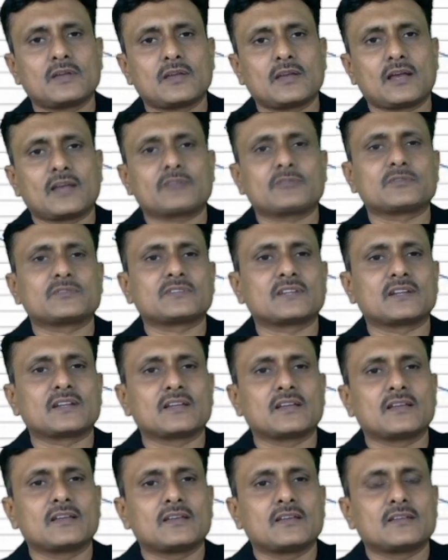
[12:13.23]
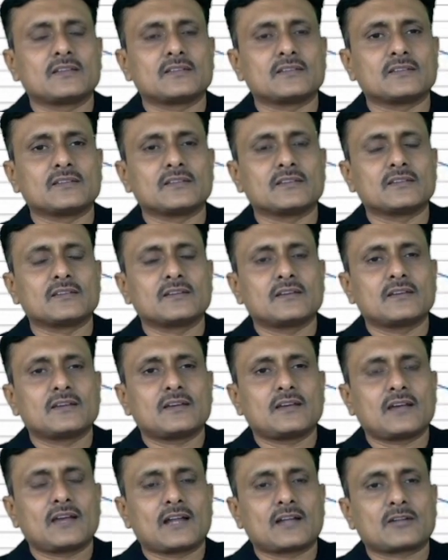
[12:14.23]
as you said, the
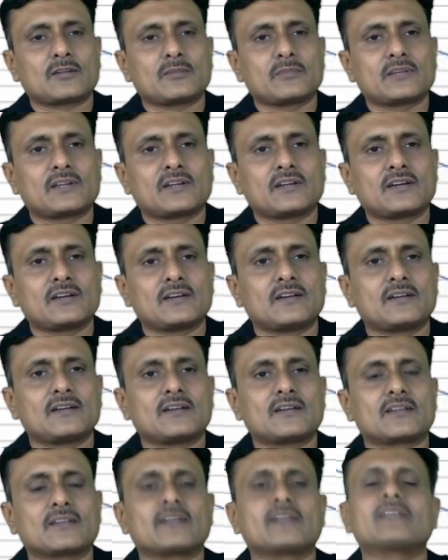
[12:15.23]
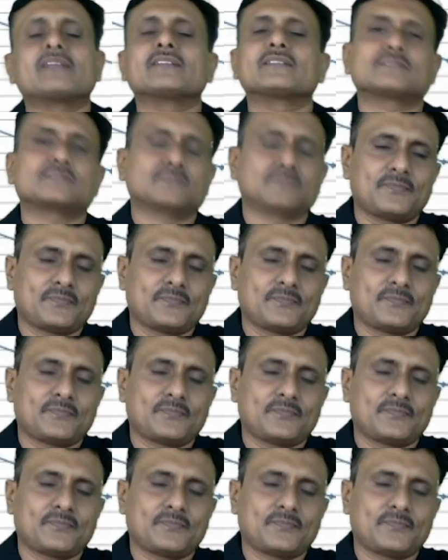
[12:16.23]
atomic radius,